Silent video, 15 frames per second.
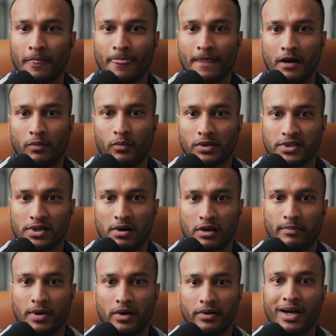We'll talk
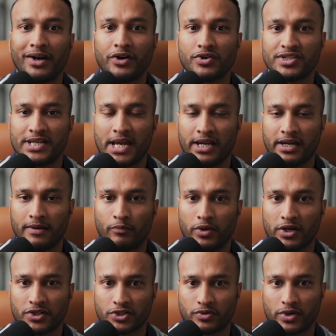about understanding
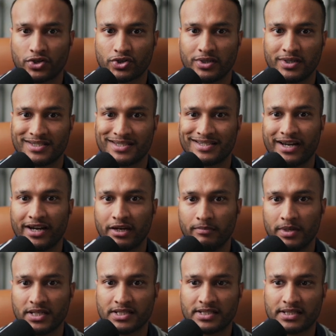pre-construction
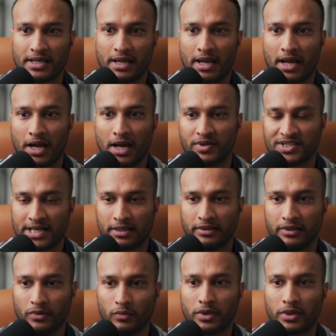assignments, how exactly it
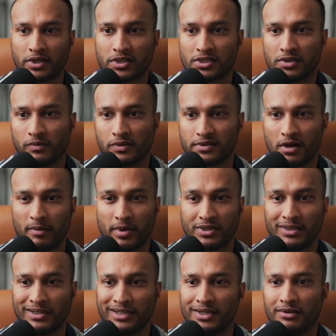works. We'll talk about the
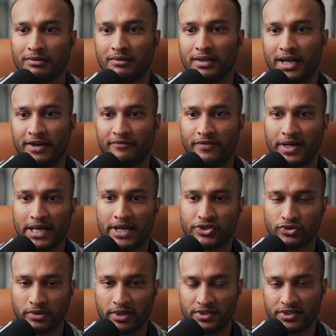legal and financial
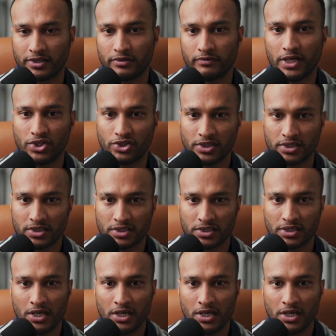considerations.